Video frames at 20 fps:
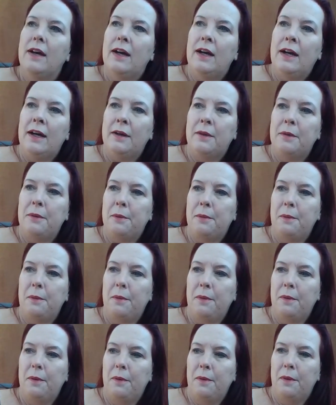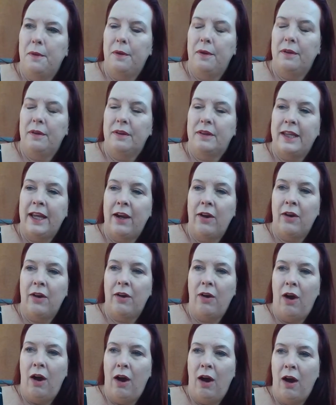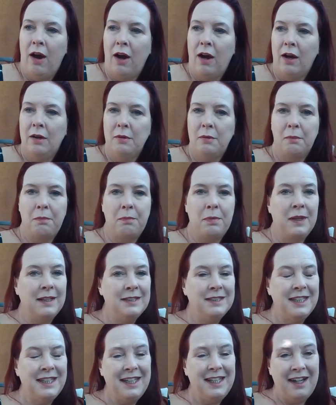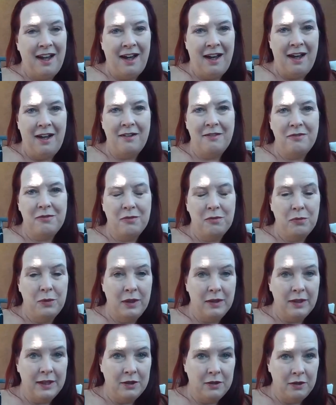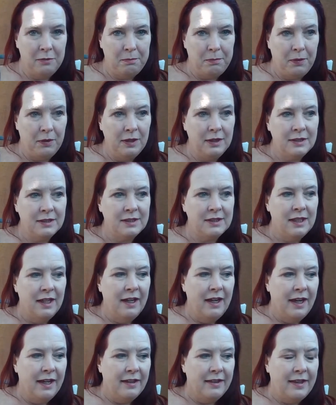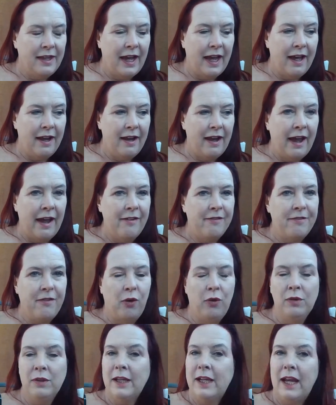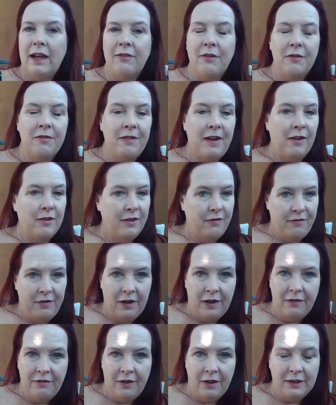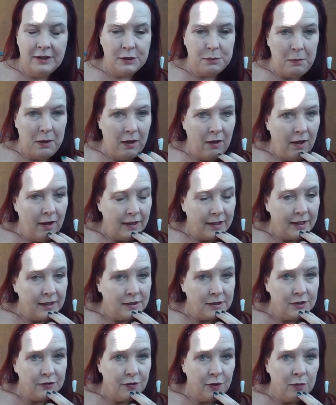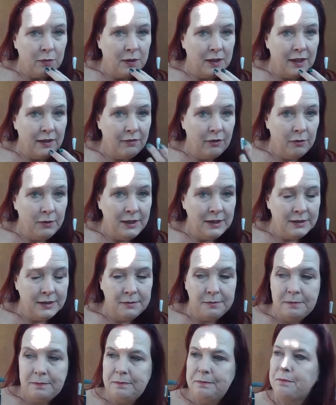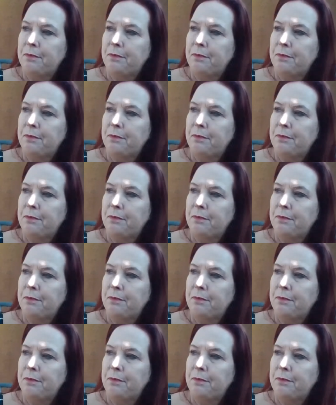Uh, there are plenty of really good books that have only ever found a very, very small audience for whatever reason.